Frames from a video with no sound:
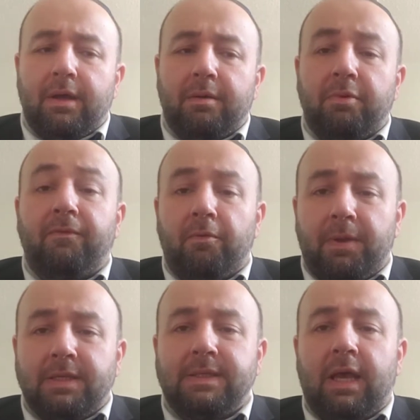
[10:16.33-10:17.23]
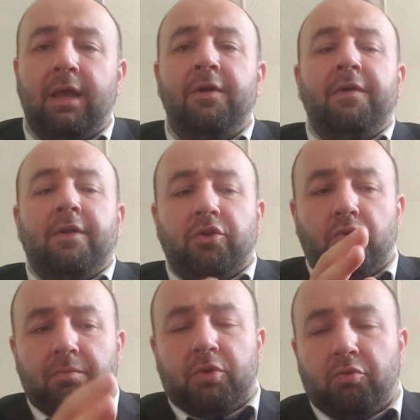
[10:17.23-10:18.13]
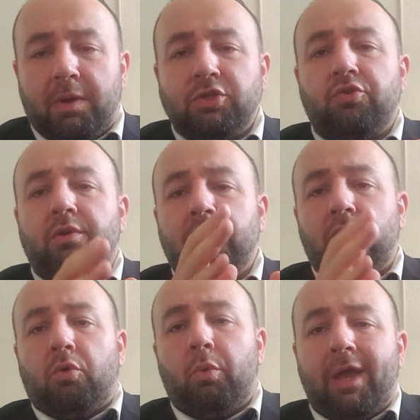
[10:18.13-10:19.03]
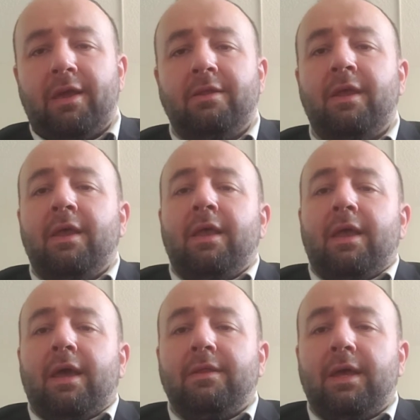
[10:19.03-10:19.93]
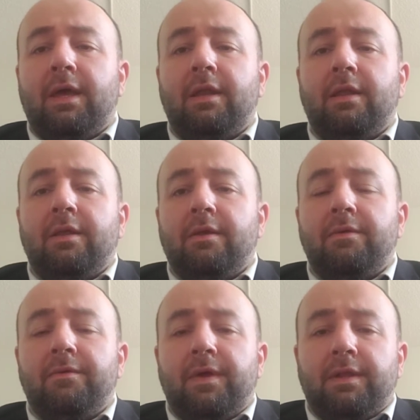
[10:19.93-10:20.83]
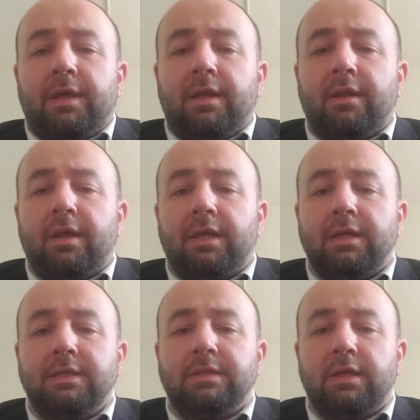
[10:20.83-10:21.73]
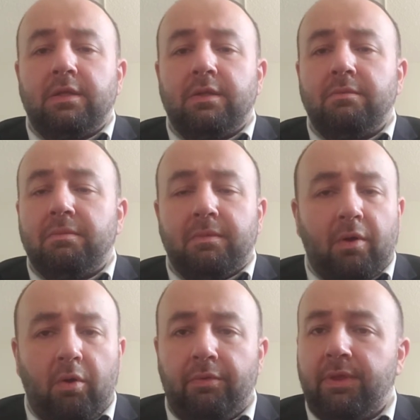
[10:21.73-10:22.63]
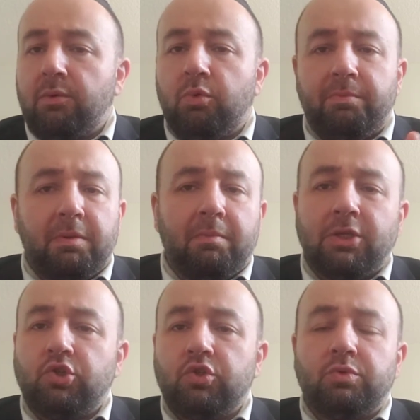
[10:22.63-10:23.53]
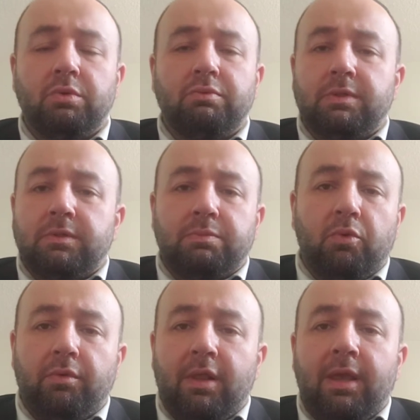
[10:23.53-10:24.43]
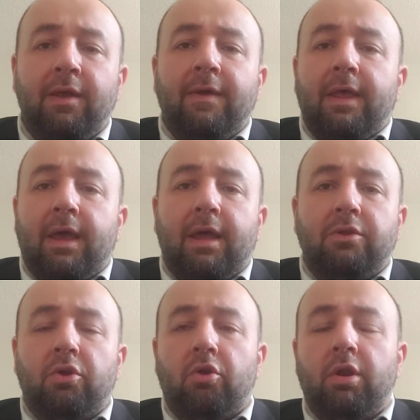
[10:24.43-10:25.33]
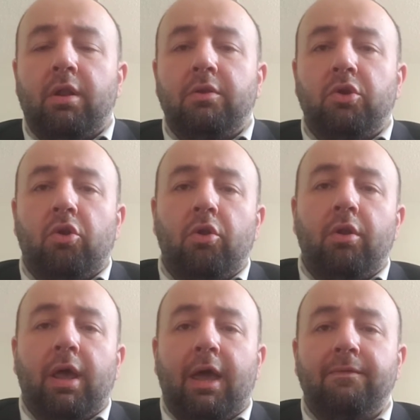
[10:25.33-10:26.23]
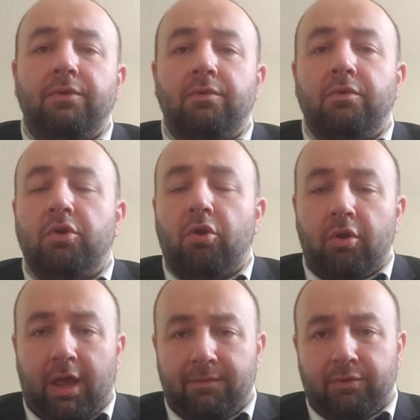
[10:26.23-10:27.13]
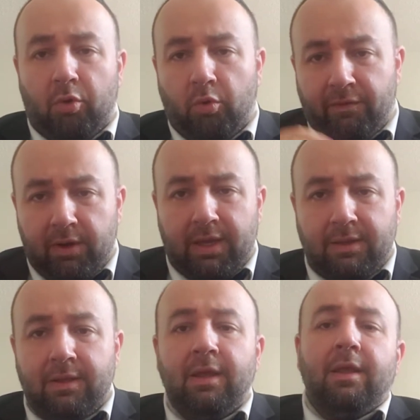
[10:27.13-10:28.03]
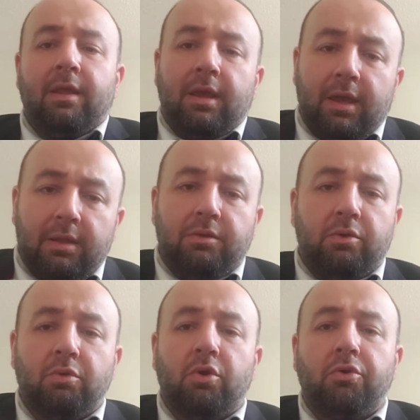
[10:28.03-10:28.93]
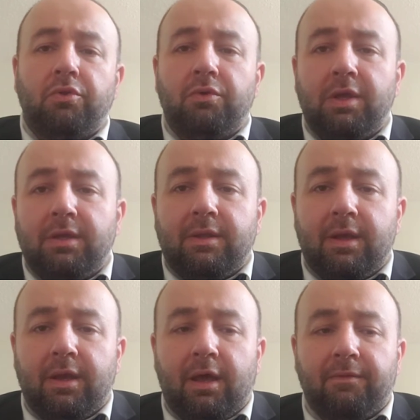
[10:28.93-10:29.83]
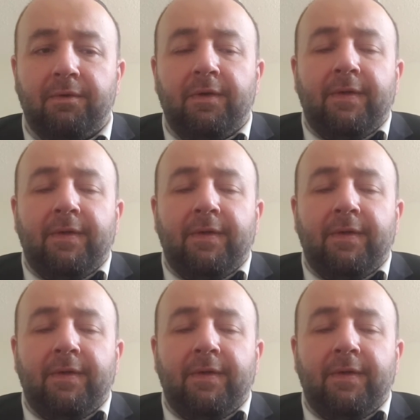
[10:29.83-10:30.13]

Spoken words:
before Pesach, you measure it, you weigh it, and then like this, the whole thing will be much smoothly, and you don't have to overeat, and you're going to eat enough.